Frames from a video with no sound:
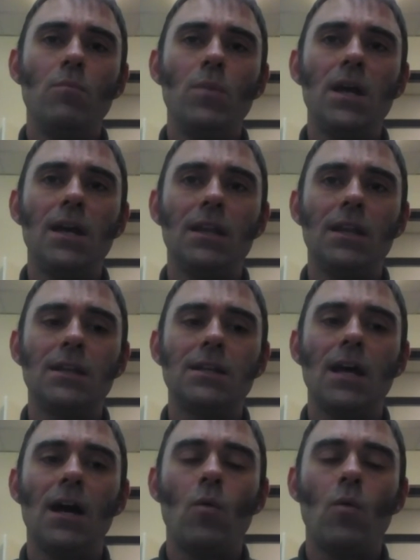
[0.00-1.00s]
me in the
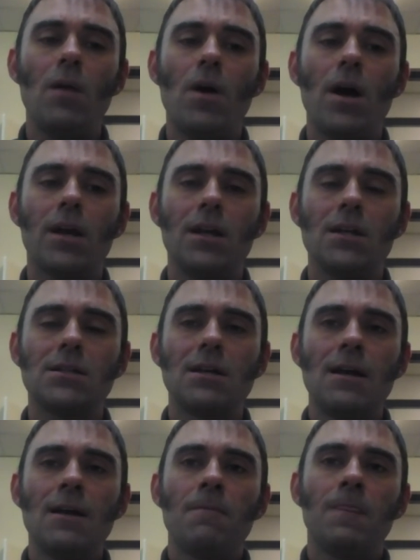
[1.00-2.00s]
DIY market is
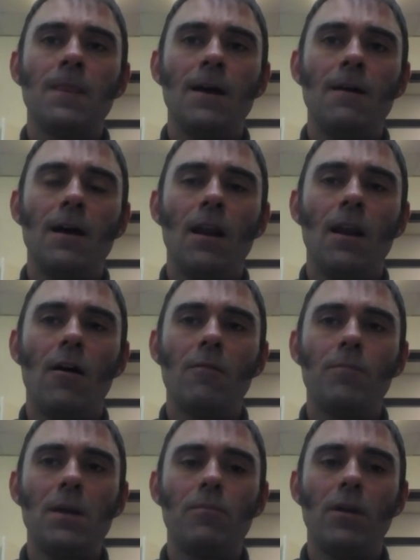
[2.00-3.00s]
that a lot
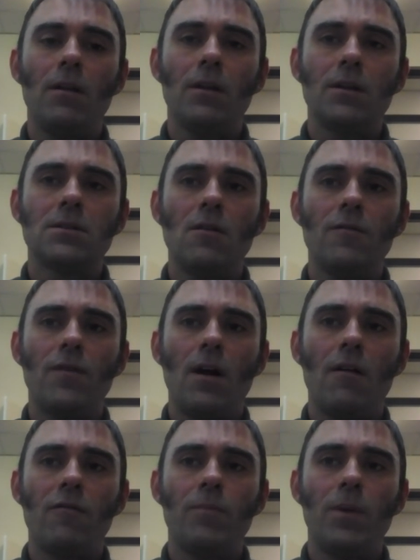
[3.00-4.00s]
of people so
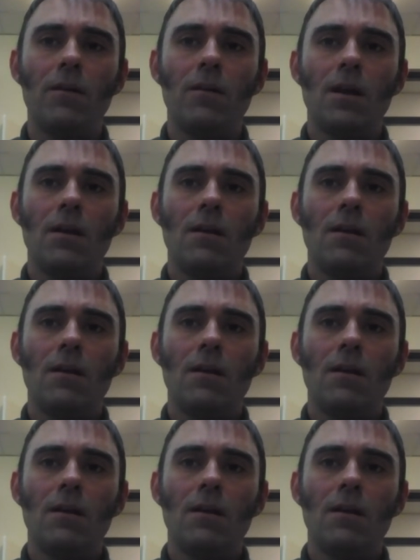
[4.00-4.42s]
far have been